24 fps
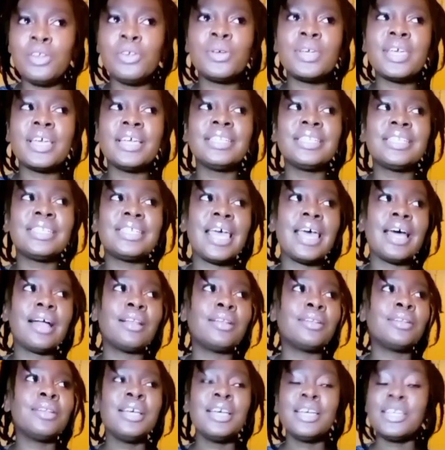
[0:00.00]
you can
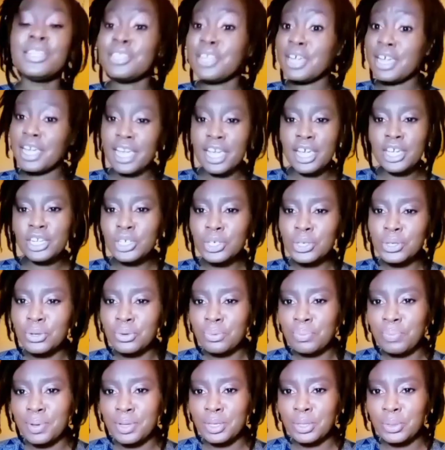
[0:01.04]
tell the age
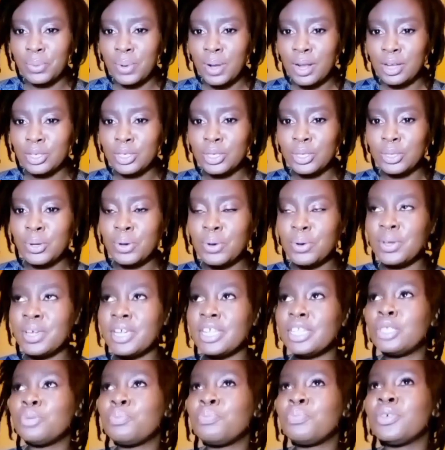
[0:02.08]
group as well so
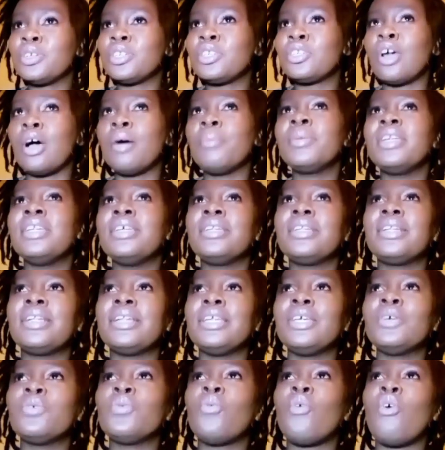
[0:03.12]
it's
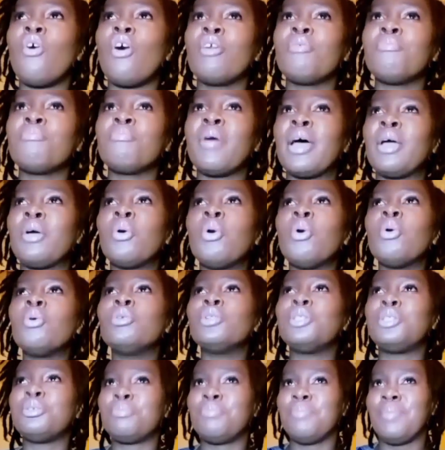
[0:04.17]
predominantly worn by old